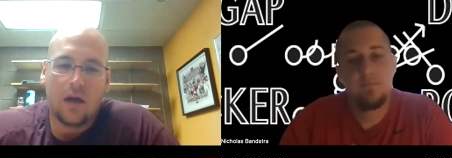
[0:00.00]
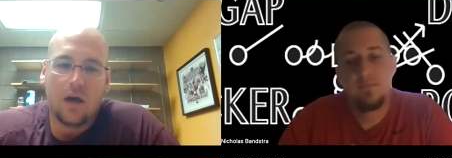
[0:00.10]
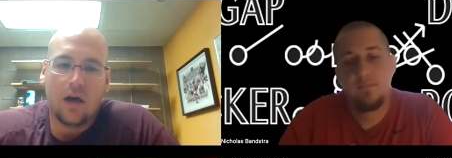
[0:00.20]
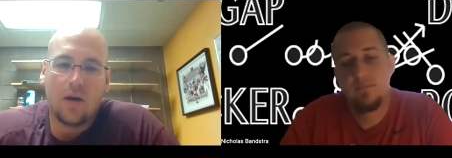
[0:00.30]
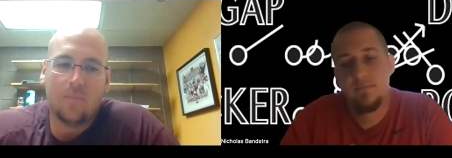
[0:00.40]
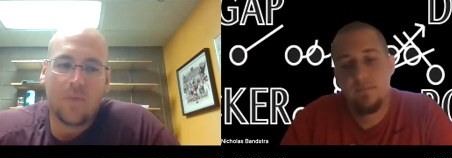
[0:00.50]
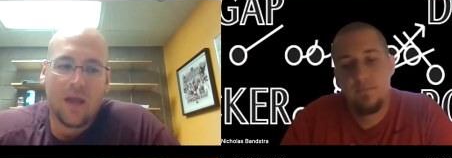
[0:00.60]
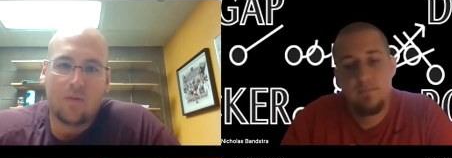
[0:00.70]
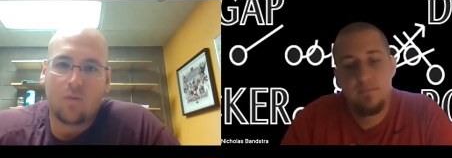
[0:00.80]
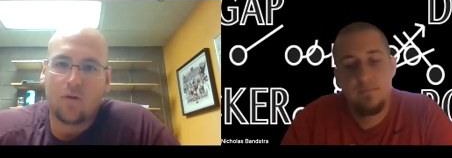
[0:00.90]
Speaker 1: Um,
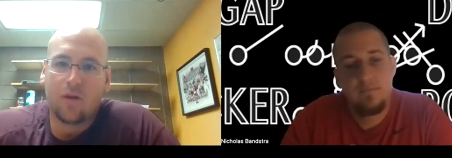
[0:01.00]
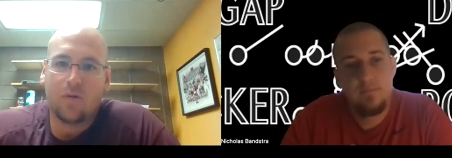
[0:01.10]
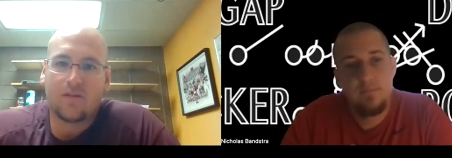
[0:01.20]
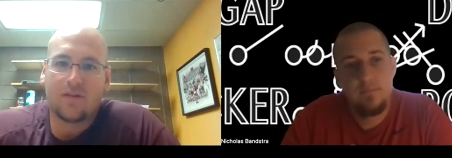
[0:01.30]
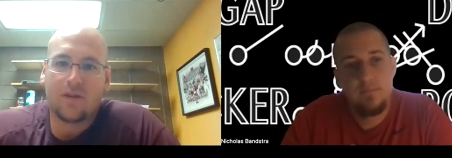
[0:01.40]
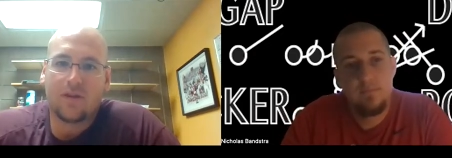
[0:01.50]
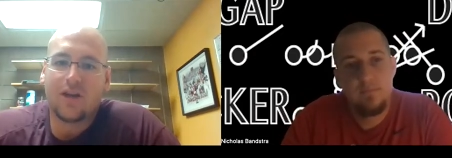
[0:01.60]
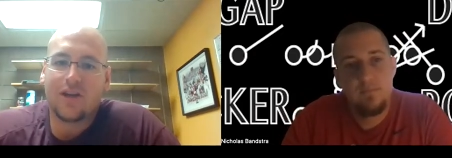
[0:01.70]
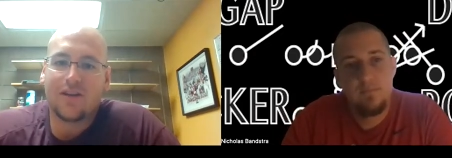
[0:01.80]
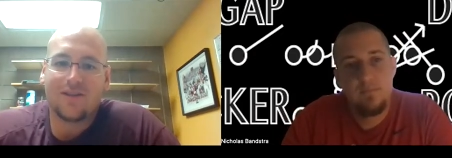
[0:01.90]
really wasn't
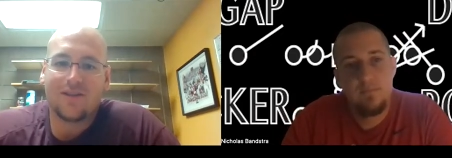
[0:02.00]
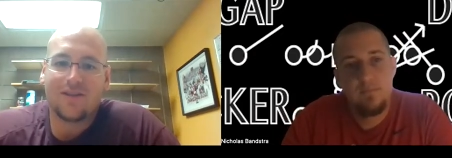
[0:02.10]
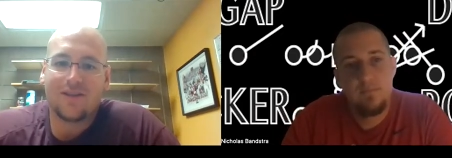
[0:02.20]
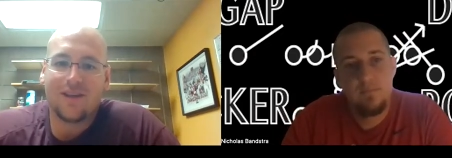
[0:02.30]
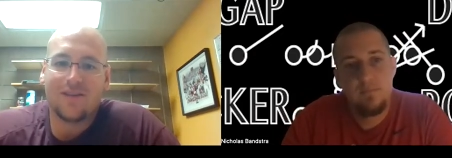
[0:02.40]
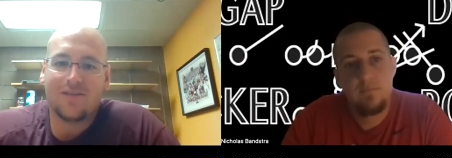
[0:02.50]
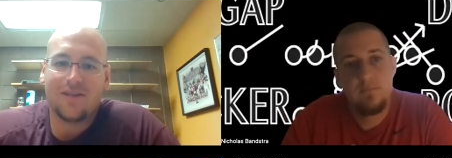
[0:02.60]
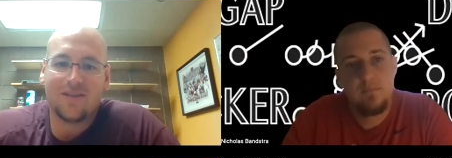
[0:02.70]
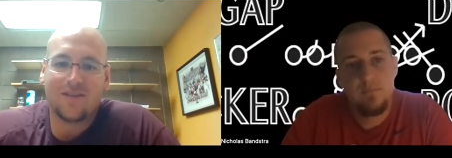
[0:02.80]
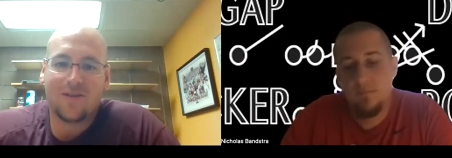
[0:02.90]
looking to leave.
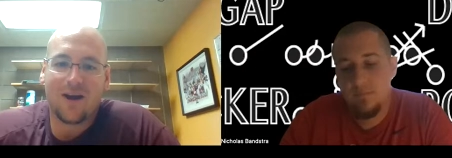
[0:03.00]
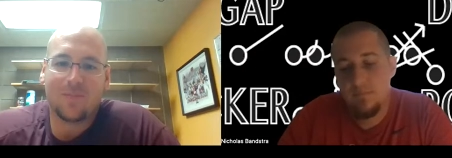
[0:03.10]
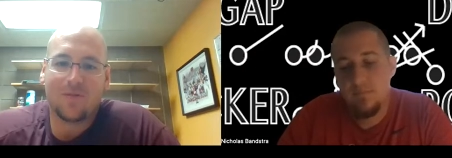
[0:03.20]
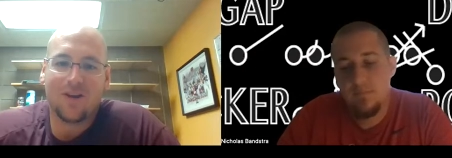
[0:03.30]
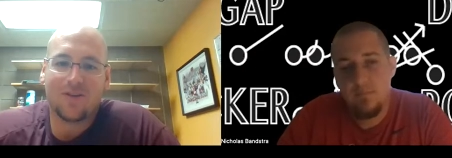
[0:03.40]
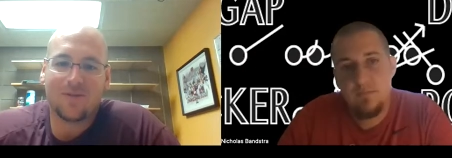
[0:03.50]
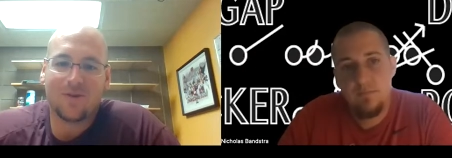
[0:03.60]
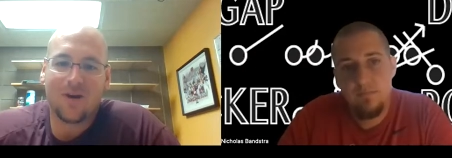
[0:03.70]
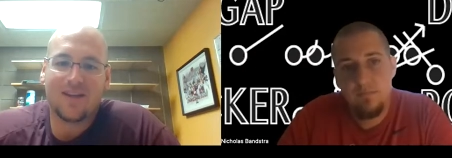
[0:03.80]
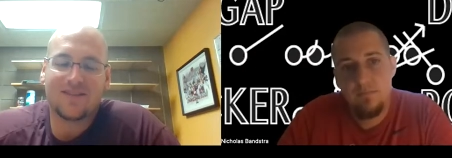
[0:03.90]
It's a great place
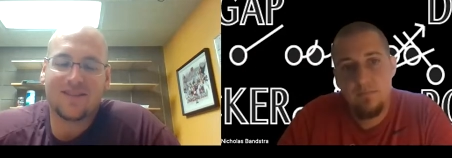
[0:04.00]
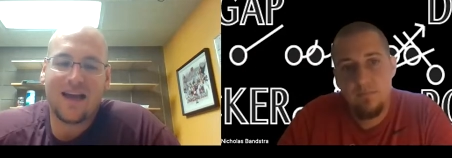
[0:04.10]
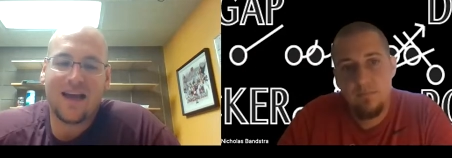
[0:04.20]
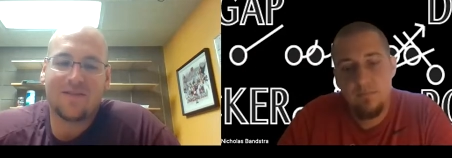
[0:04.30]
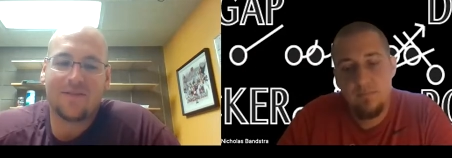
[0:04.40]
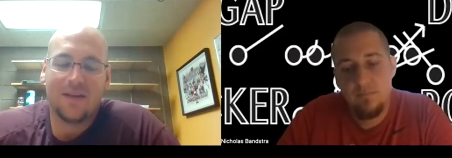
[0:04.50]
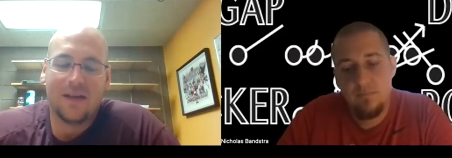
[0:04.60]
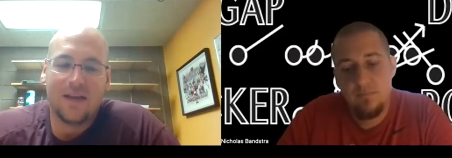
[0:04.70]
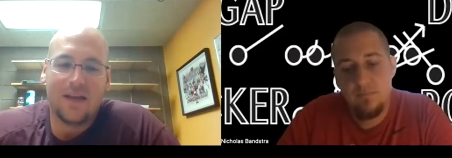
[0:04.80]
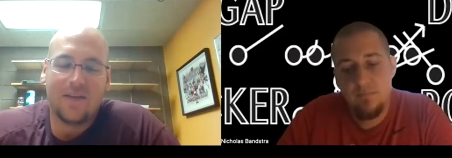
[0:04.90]
with a great staff.
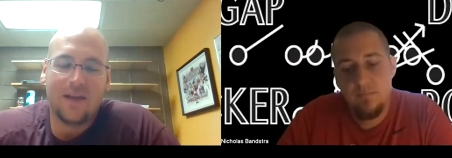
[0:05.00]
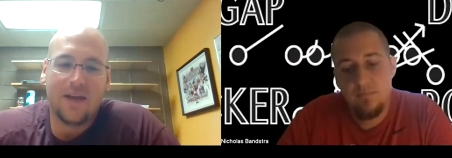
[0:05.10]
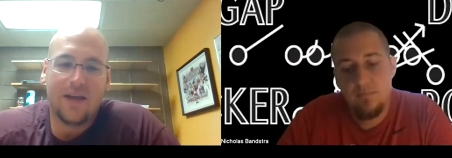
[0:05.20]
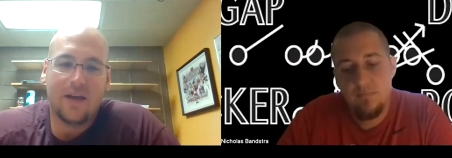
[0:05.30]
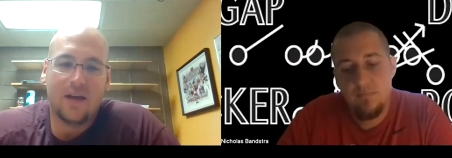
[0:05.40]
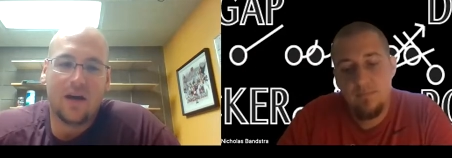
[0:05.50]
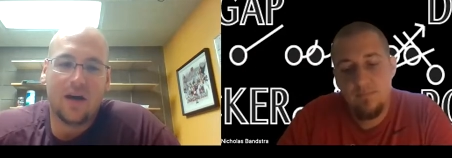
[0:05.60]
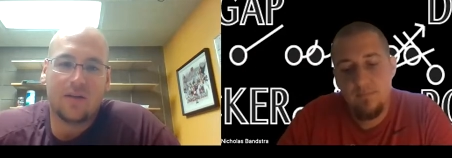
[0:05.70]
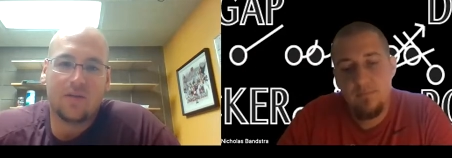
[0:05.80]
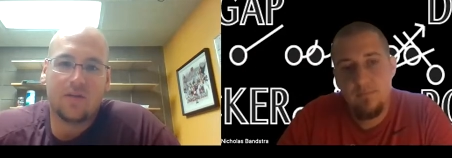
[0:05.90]
And then
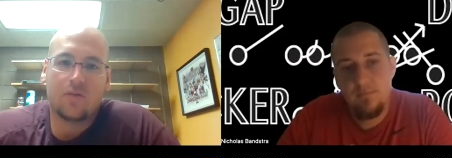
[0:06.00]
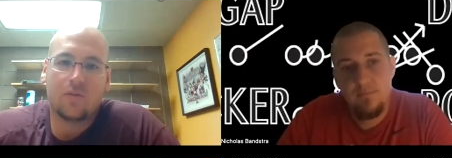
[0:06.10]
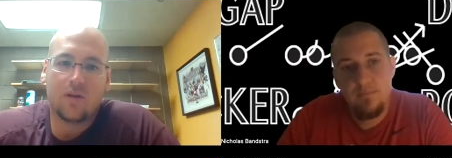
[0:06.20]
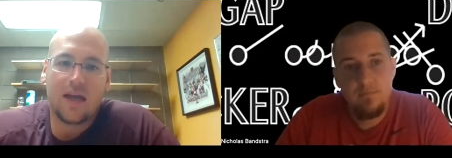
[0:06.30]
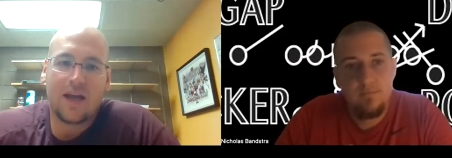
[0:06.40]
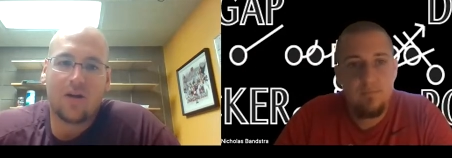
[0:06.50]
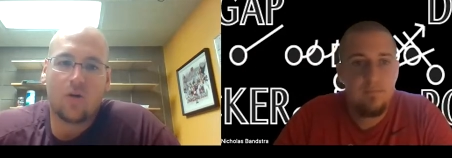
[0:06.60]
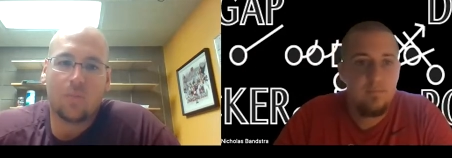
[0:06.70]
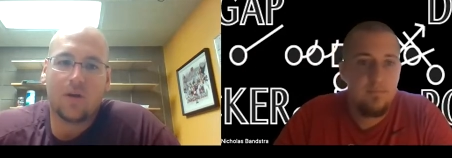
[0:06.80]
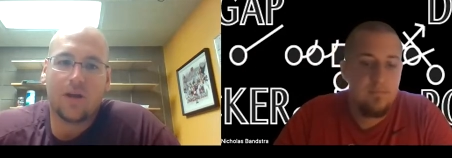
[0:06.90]
uh, Duluth had an
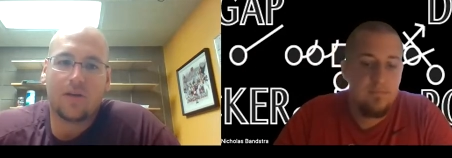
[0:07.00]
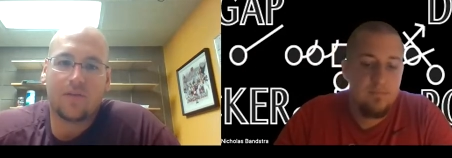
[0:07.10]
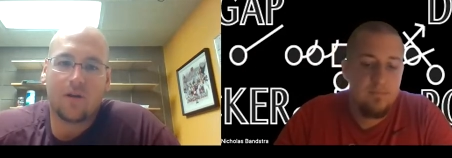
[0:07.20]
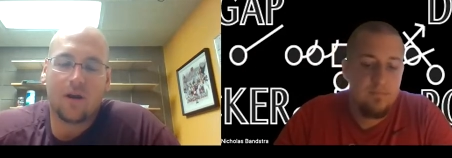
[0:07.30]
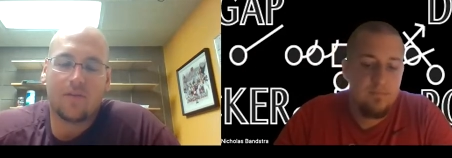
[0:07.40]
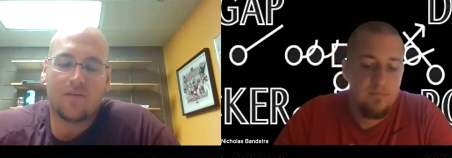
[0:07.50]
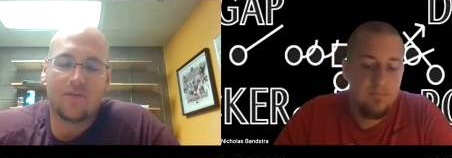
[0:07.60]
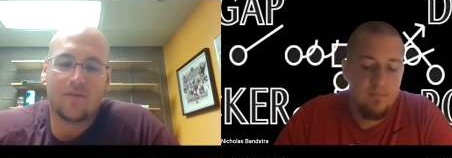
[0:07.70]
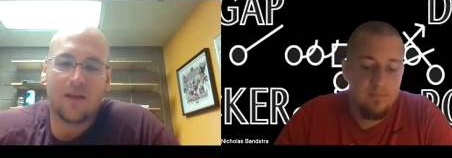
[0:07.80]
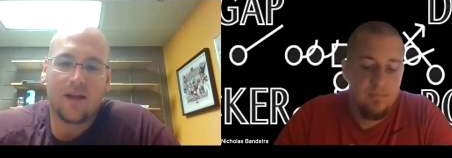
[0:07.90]
opening for
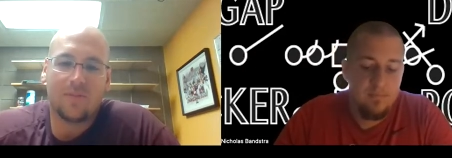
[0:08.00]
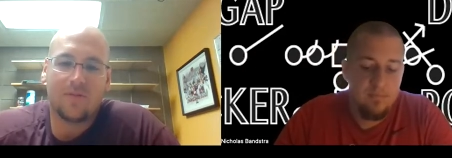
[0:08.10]
offensive line